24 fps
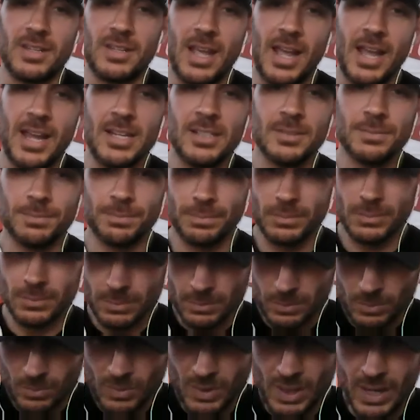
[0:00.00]
day
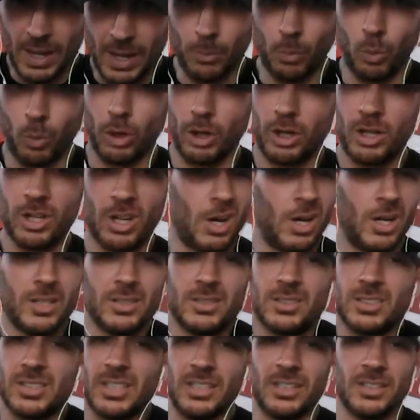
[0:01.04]
and work
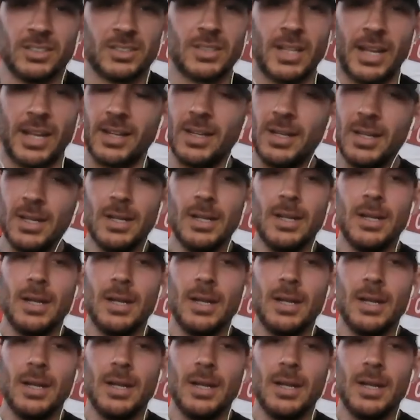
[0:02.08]
on skills like